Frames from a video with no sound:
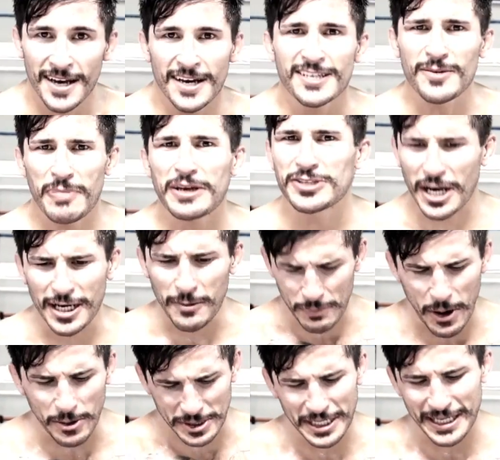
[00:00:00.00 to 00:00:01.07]
There's a big chunk of
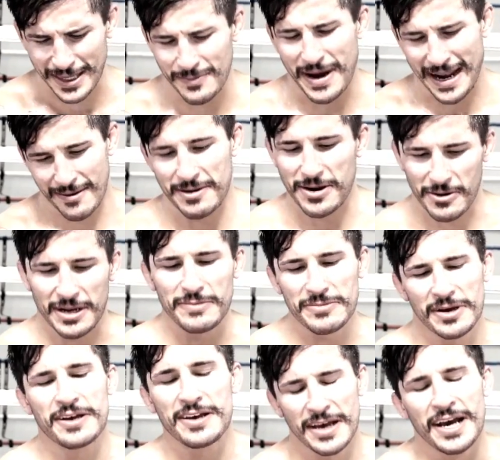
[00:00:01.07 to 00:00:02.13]
protein at the bottom, I don't
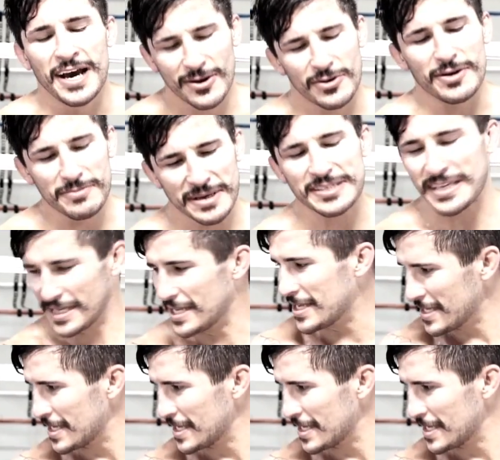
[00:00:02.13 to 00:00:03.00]
wanna miss it.